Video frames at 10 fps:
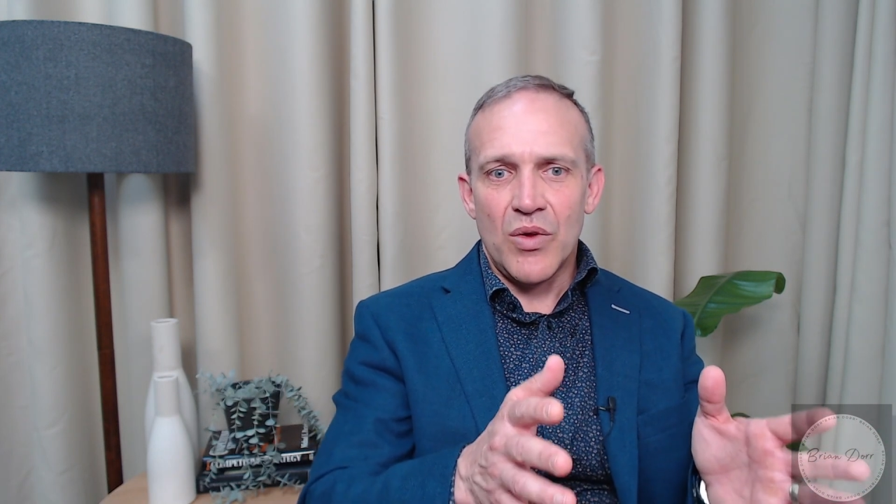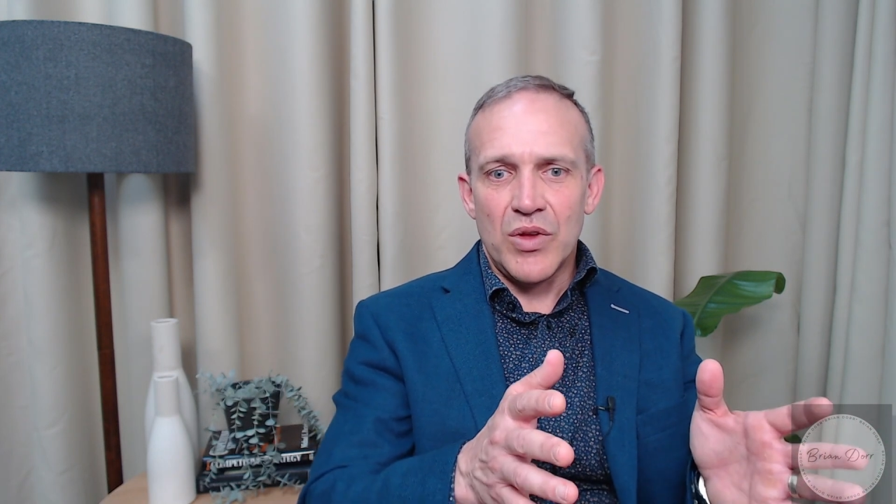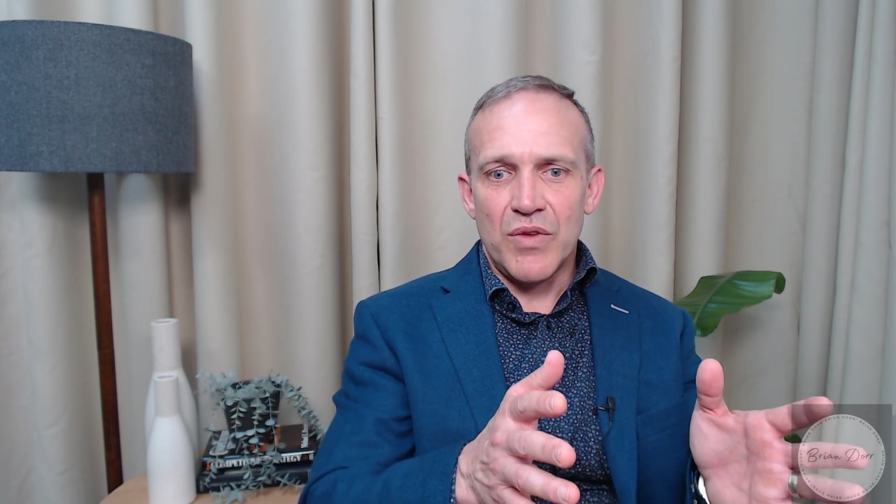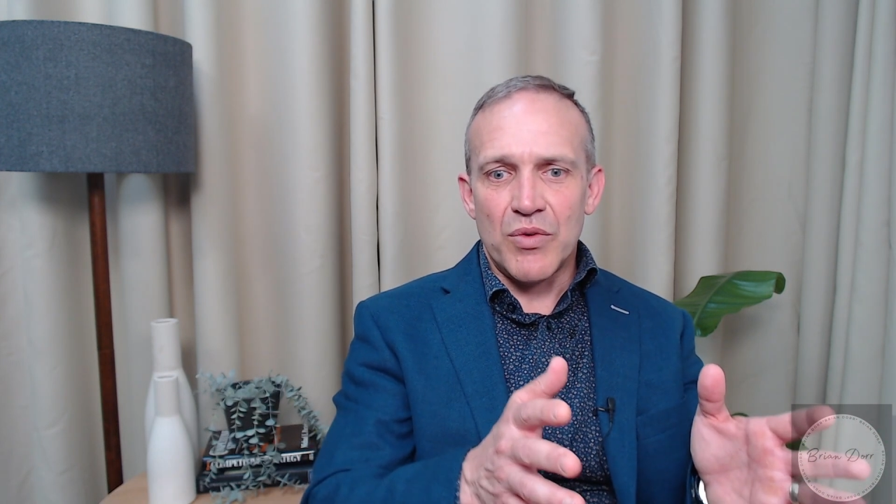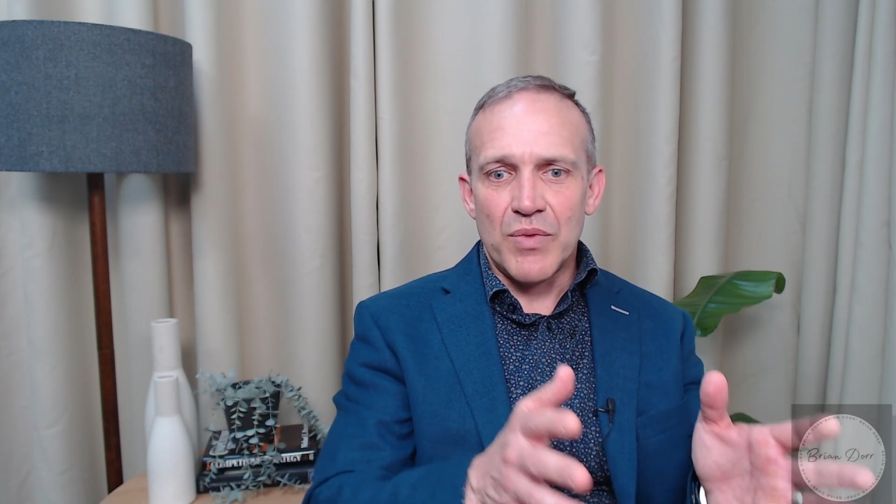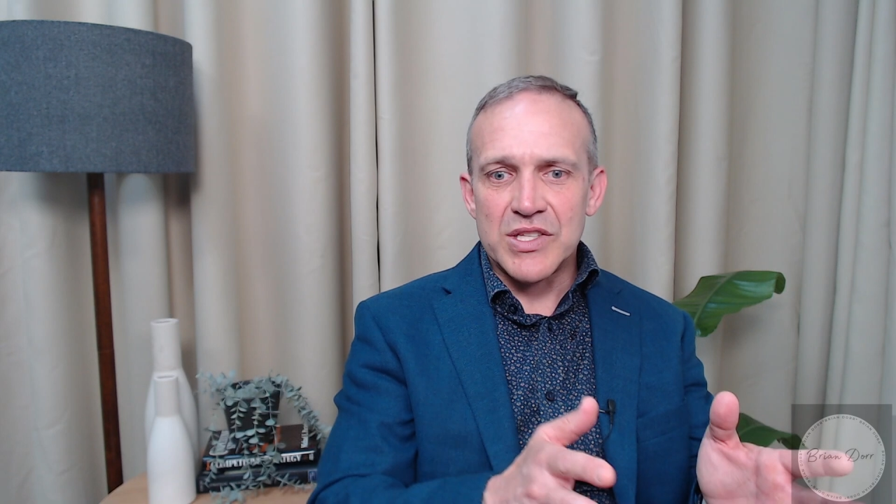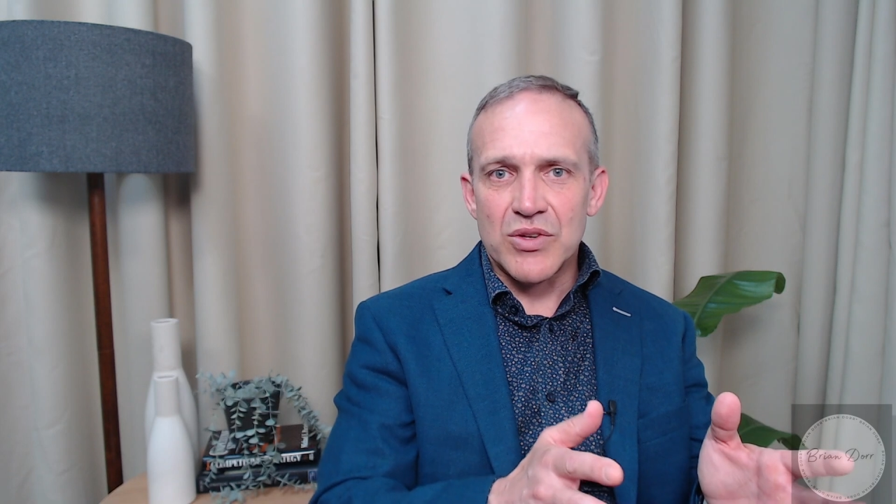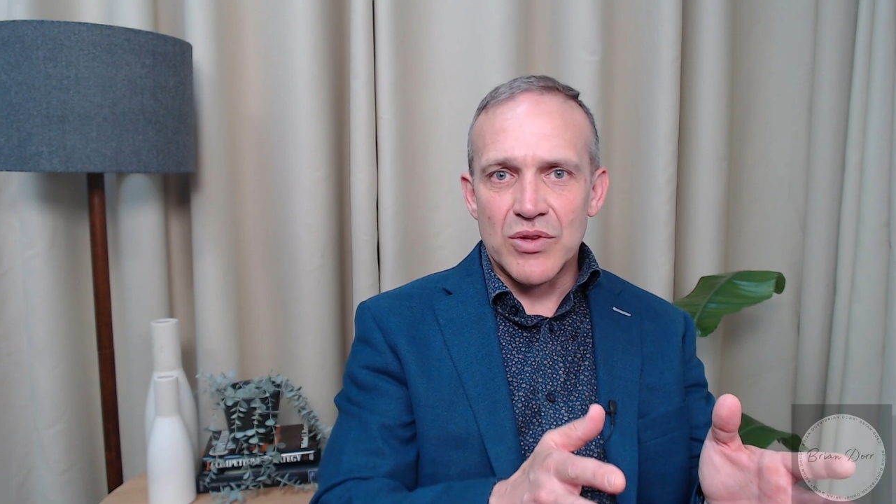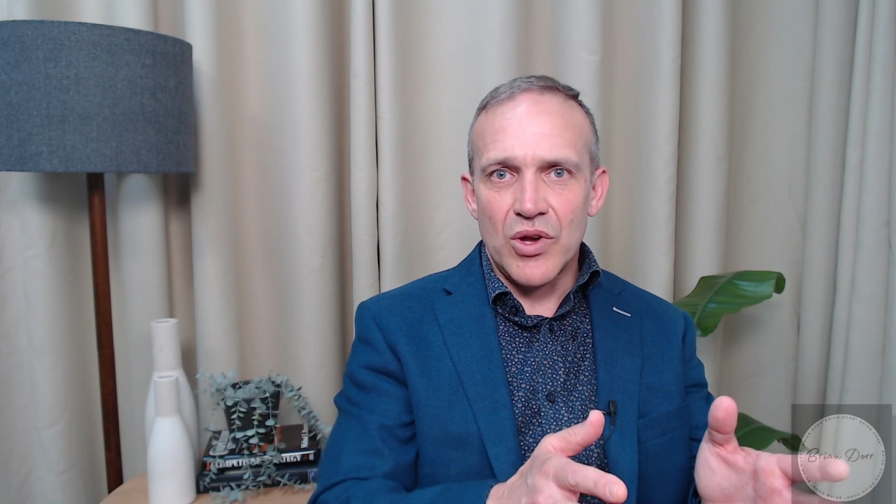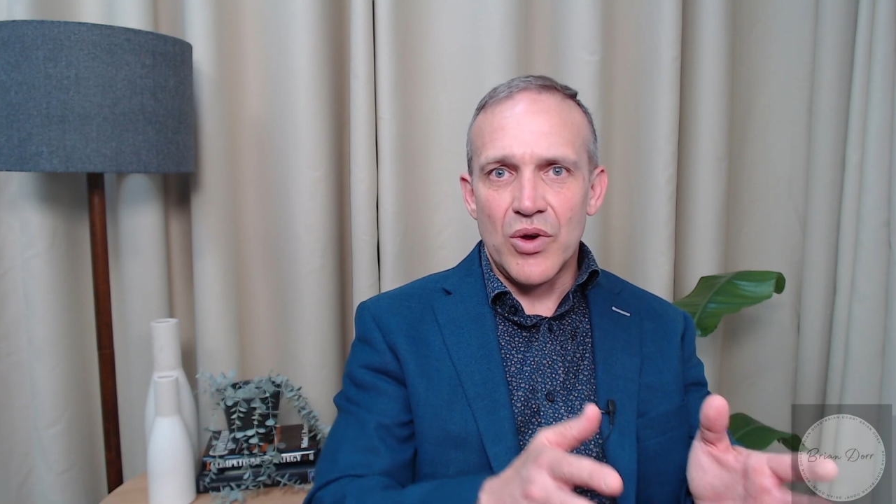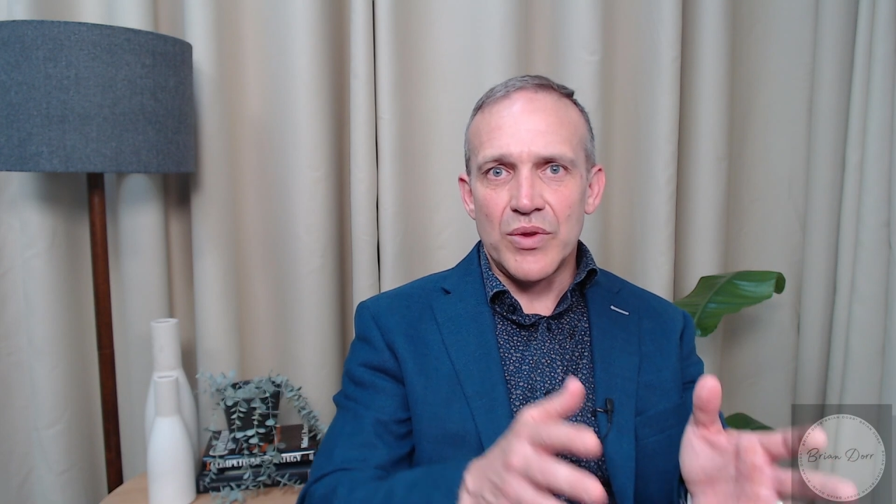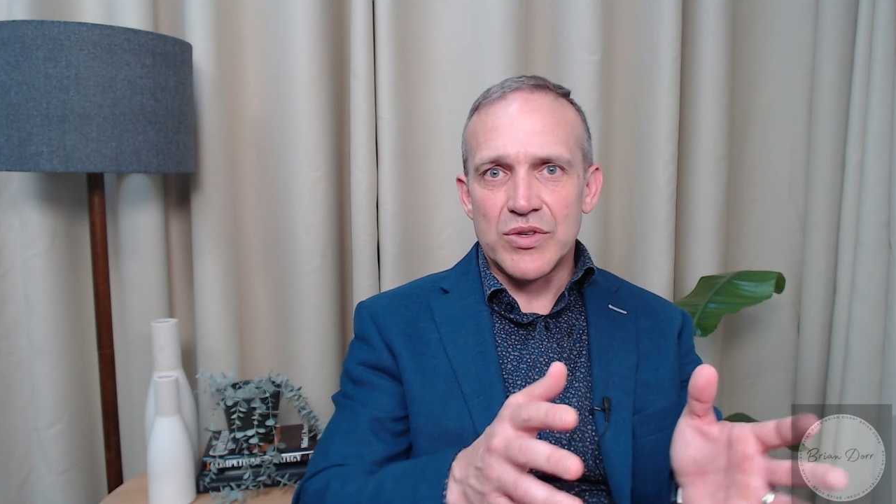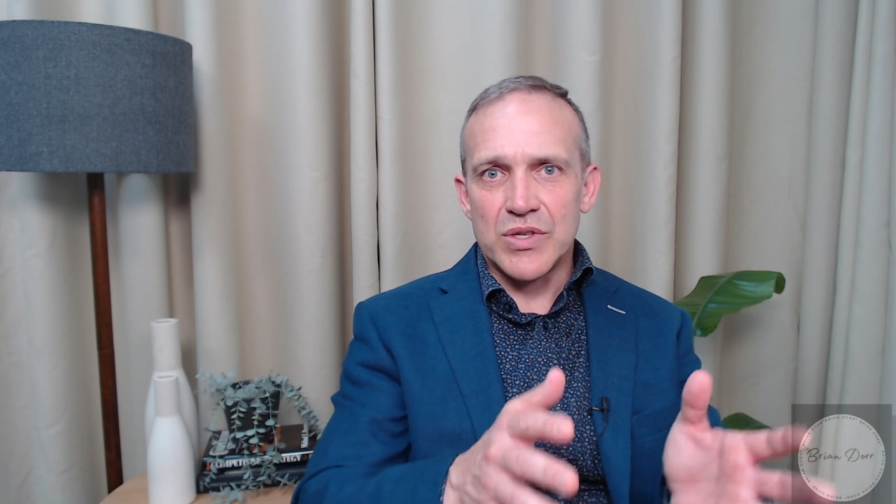if your rents are low and there's a